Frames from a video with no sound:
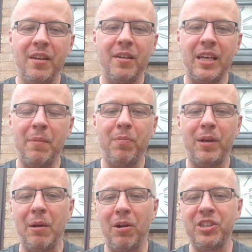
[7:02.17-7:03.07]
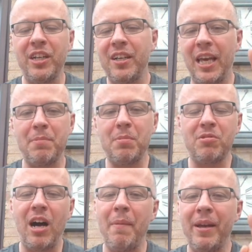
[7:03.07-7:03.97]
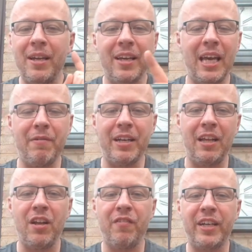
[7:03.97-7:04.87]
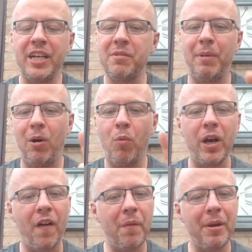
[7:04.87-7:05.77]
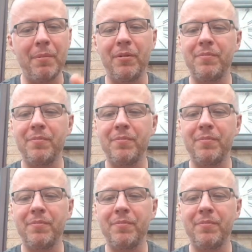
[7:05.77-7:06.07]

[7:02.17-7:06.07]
Keep, keep watching. Keep subscribing. Keep ringing that notification bell. We are the people.